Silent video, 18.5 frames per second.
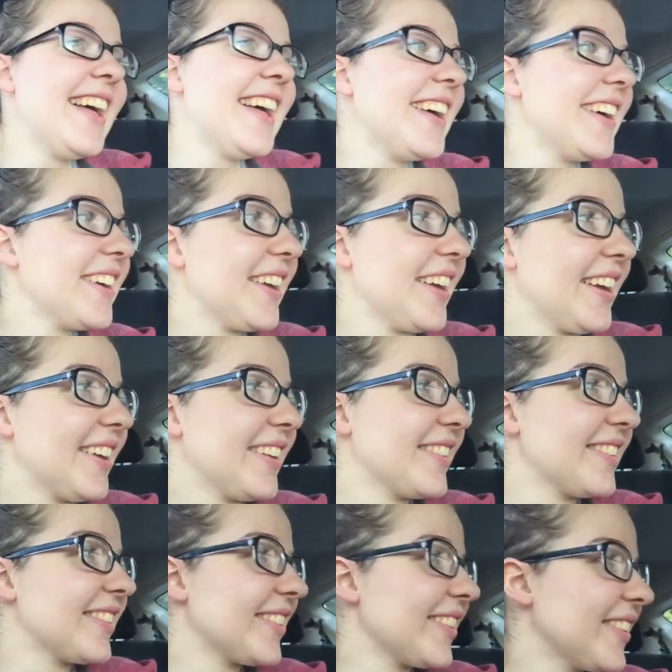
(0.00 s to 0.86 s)
Okay,
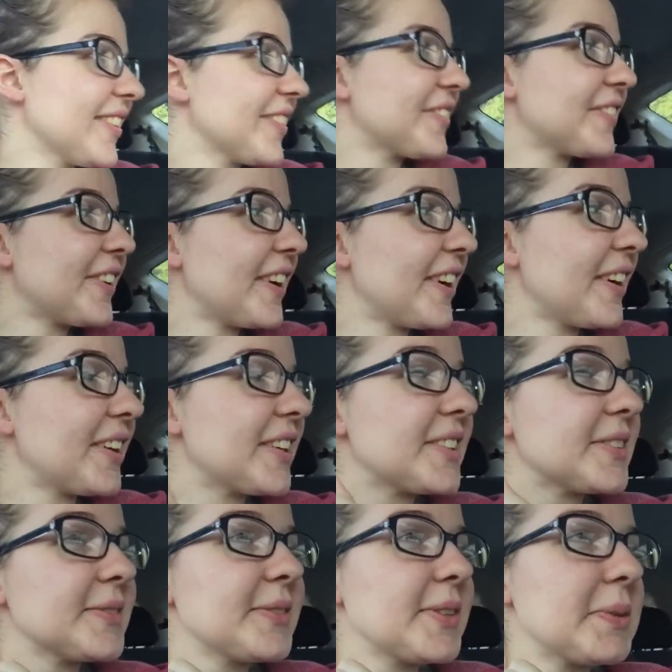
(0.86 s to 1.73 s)
so
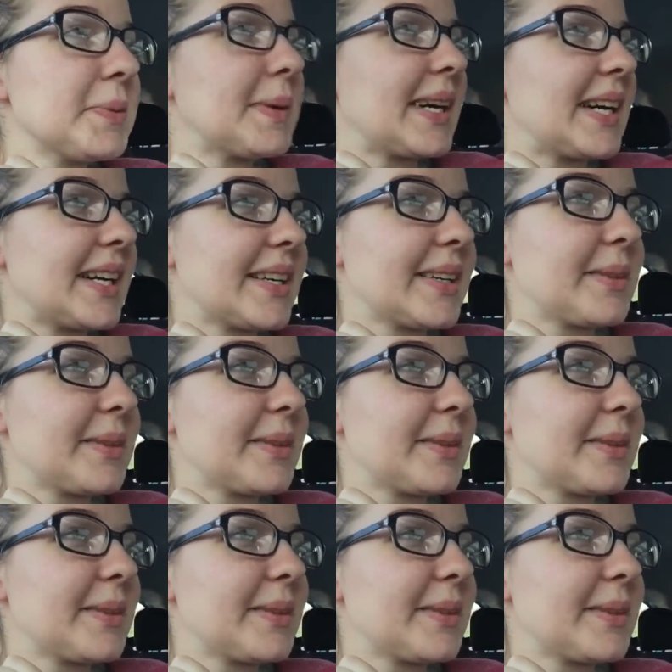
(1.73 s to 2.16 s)
I'll be back